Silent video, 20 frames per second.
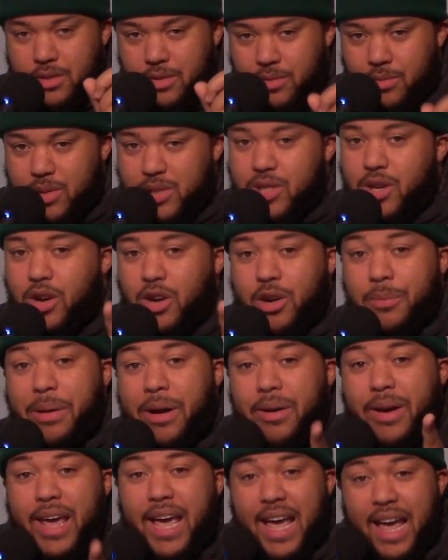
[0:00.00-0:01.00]
we talk
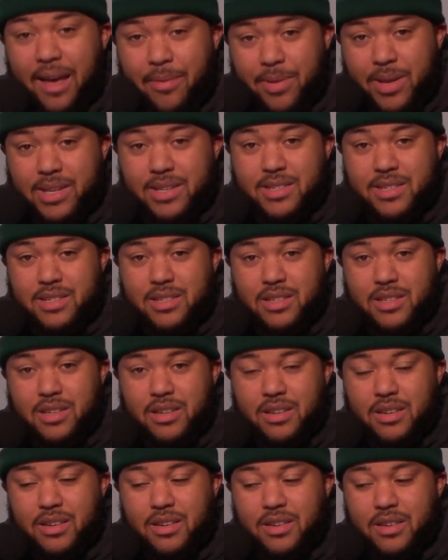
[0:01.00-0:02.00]
about habits,
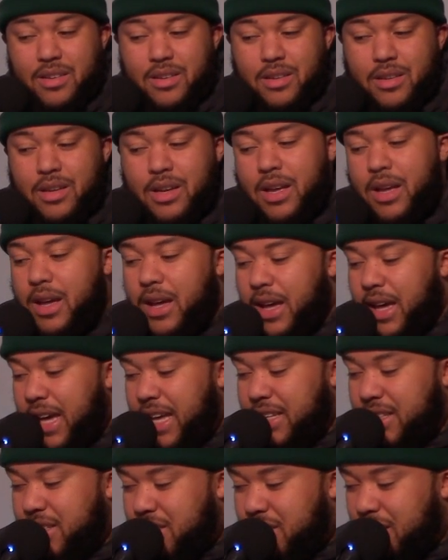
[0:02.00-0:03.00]

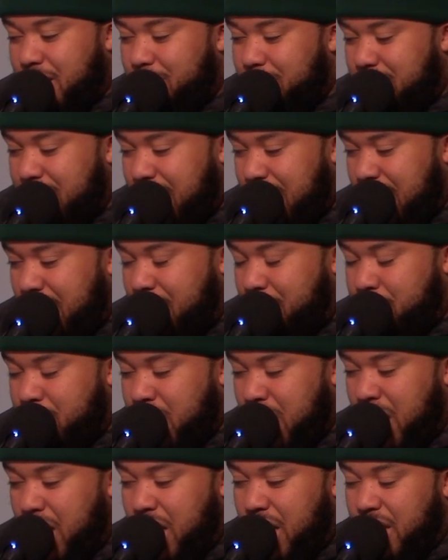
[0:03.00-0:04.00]
and sometimes
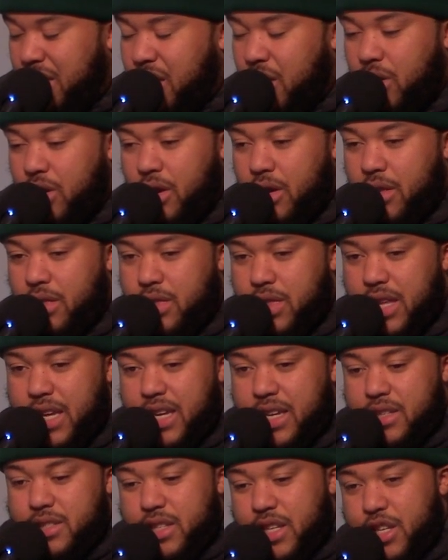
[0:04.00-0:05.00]
there are
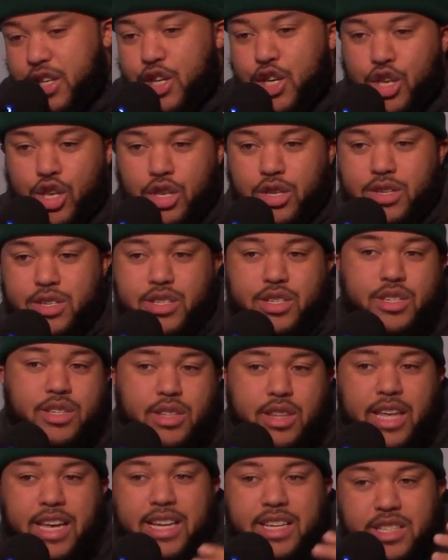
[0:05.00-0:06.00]
things that you,
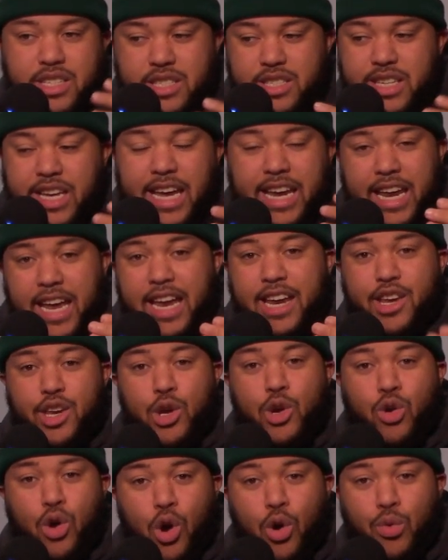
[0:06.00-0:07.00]
things just get in
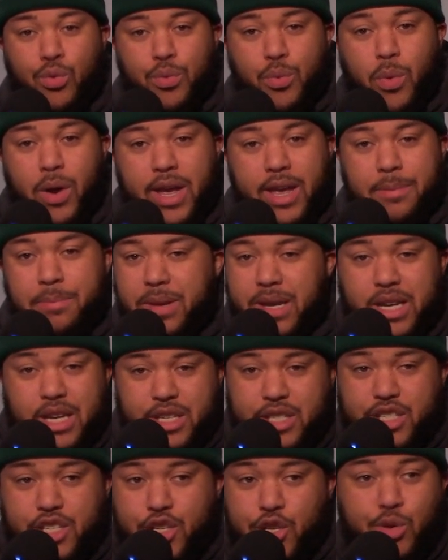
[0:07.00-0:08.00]
your own way
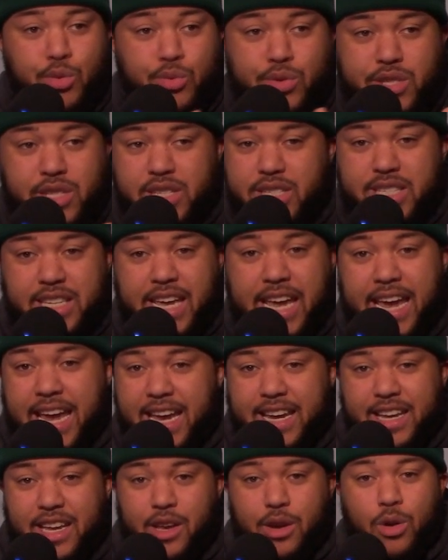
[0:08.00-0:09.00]
because you just
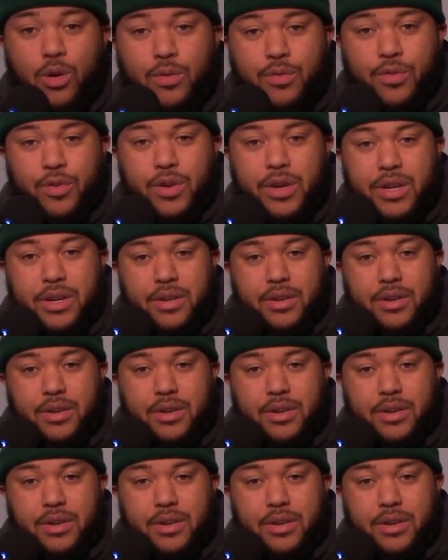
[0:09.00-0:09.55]
can't get over it.